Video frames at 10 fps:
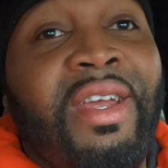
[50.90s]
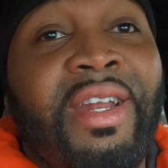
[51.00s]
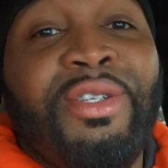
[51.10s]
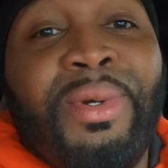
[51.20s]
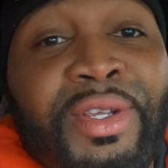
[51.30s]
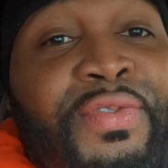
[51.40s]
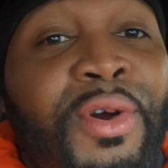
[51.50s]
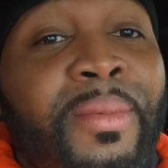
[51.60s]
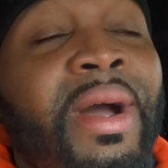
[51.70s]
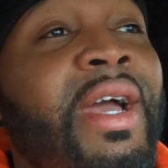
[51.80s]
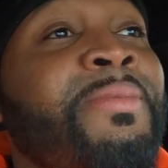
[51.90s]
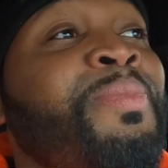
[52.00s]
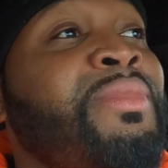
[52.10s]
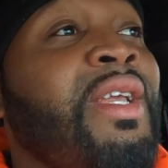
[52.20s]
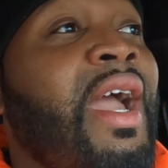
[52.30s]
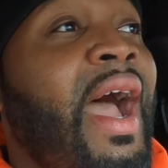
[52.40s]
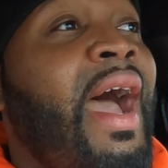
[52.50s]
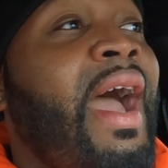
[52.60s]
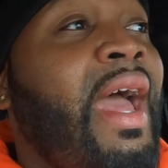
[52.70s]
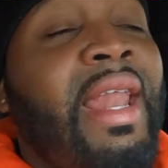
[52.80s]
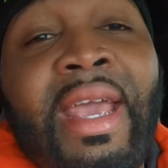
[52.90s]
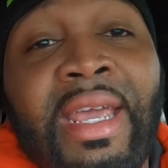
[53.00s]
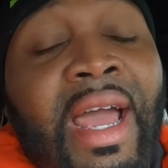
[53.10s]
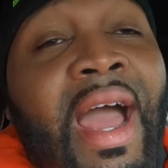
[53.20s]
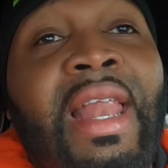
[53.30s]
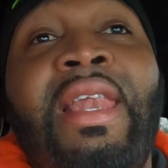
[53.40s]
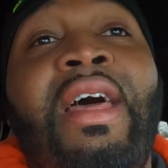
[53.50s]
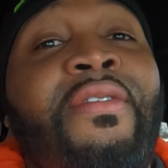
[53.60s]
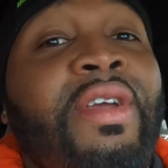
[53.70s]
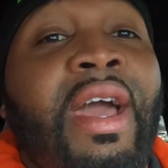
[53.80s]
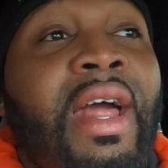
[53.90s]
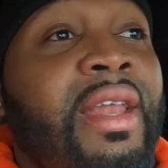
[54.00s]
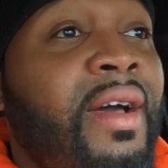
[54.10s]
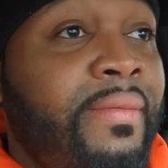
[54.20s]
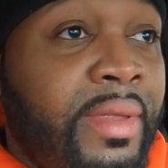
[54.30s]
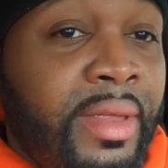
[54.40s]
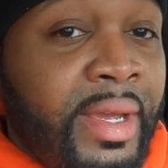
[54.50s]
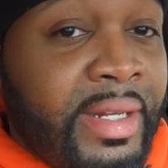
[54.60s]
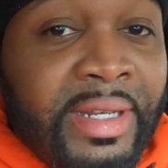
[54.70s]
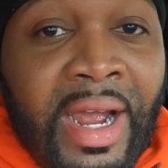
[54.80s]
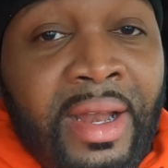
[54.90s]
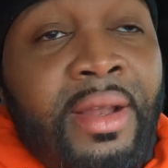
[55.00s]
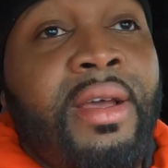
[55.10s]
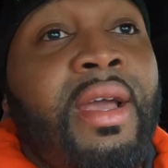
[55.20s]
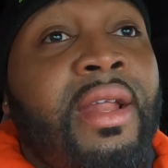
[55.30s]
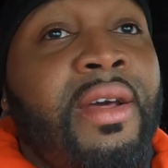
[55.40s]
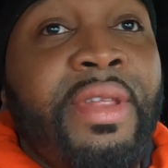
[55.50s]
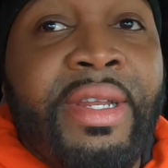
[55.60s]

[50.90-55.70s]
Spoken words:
and that's what it's for. But I like it. I love it. I love the entire look. I love the